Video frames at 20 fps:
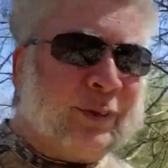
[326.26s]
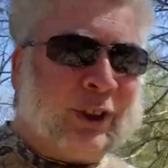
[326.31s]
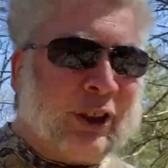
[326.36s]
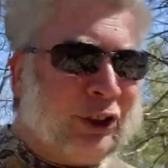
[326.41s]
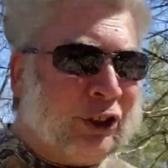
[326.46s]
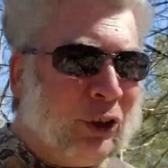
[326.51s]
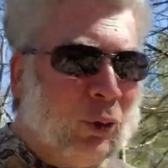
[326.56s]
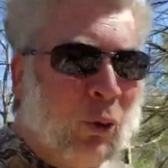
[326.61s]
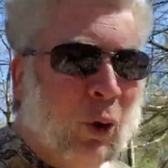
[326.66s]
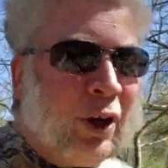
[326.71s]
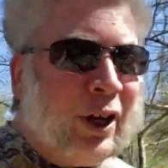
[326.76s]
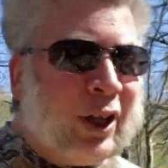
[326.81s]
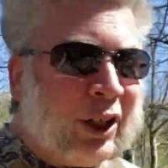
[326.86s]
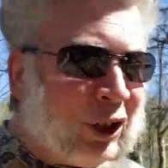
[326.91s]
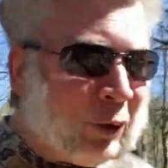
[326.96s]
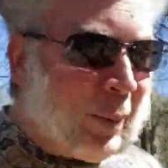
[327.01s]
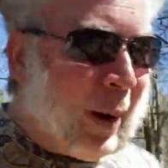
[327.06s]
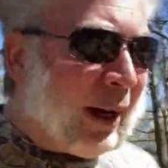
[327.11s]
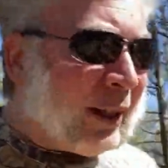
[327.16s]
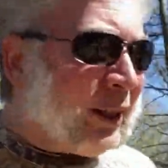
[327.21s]
Because you wouldn't
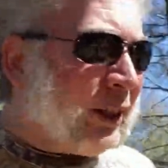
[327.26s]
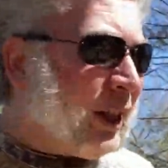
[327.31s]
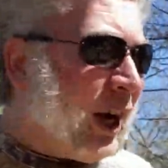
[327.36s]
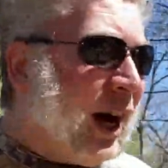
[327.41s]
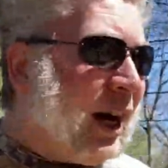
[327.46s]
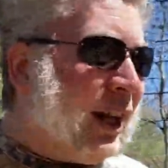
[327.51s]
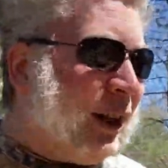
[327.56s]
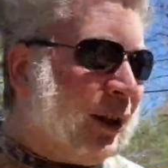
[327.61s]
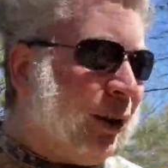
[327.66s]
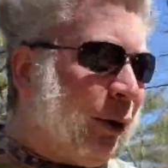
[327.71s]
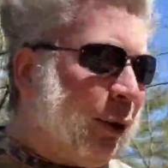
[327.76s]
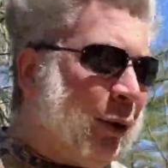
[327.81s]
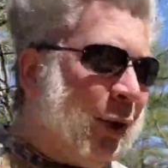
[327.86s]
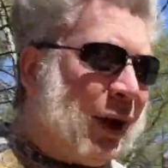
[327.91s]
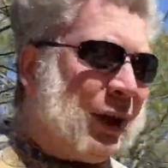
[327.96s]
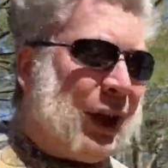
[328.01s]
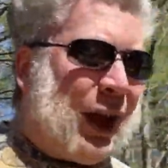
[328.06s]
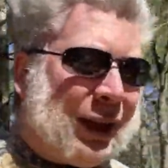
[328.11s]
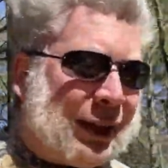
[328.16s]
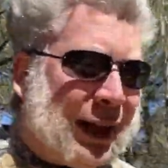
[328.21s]
expect a tiny little
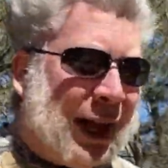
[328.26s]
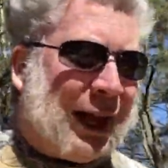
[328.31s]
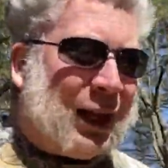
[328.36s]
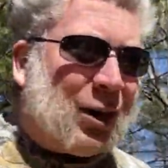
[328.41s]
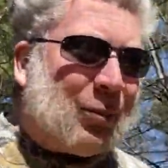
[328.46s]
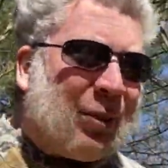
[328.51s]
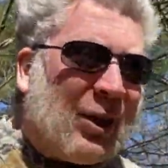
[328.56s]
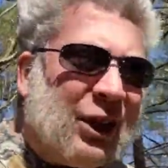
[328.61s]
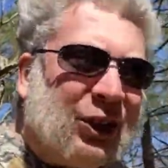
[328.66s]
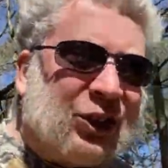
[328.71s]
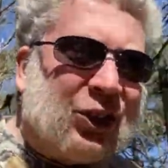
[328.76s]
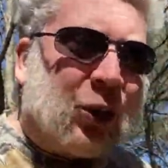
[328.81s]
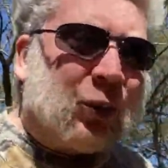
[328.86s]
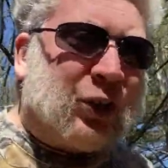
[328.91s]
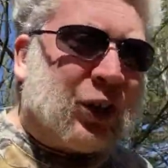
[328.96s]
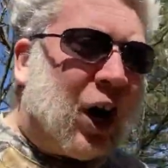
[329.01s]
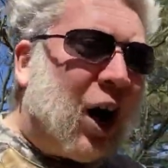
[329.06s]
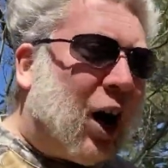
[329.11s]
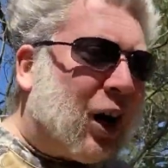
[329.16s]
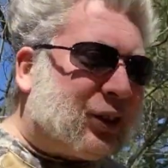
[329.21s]
thing like that to be so
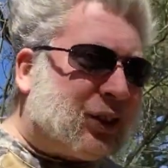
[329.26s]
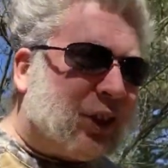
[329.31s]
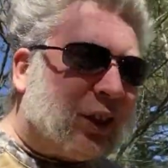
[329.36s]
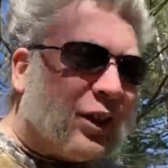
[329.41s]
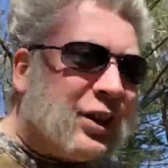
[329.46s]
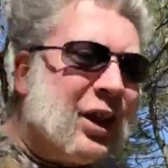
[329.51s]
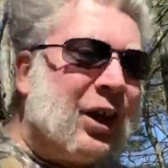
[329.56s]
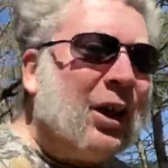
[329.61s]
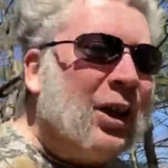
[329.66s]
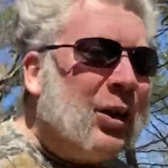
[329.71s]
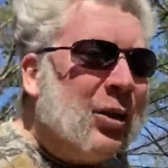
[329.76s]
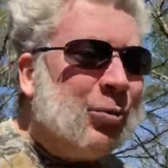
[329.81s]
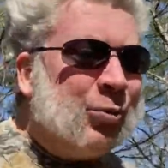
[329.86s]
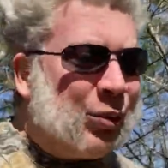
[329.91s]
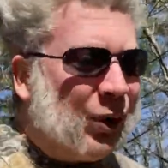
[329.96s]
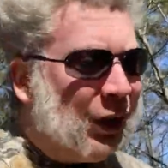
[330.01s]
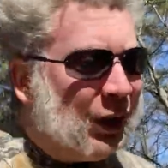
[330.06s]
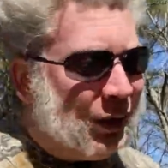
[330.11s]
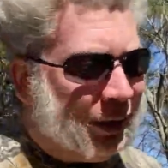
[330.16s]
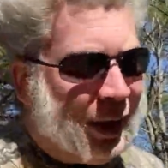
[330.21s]
toxic,
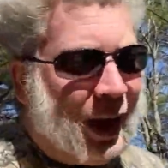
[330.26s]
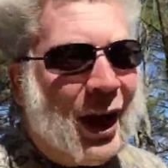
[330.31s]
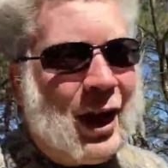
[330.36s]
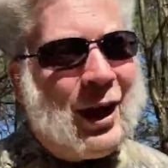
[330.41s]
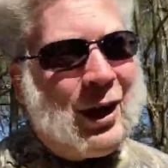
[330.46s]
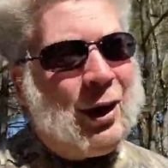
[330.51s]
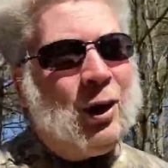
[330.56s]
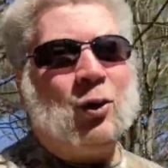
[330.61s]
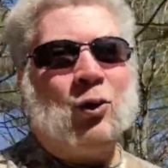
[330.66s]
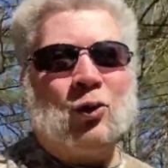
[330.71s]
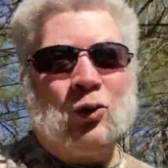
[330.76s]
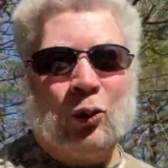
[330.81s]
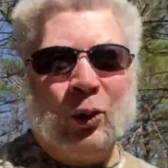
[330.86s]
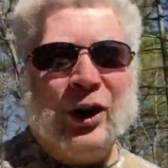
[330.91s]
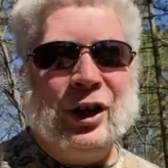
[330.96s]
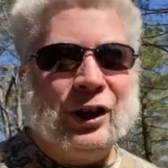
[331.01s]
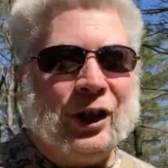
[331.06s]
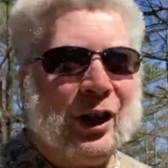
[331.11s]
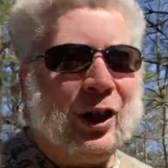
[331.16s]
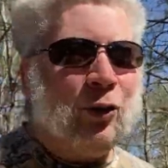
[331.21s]
but they
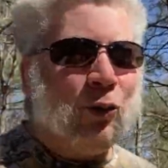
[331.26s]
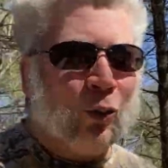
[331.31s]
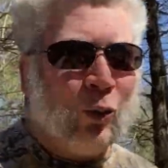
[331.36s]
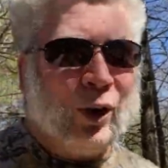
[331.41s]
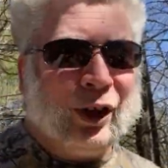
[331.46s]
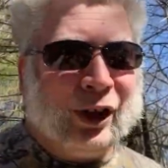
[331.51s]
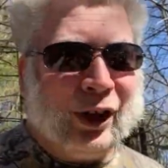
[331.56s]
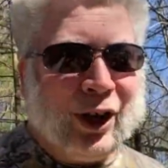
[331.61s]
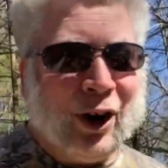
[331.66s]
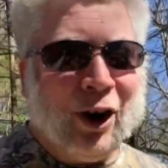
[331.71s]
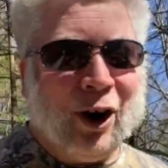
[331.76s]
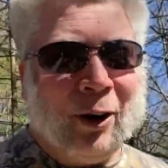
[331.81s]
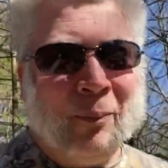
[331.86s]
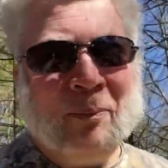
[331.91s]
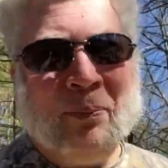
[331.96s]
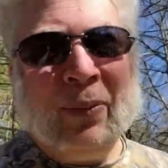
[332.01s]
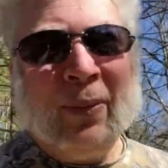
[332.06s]
really, really are.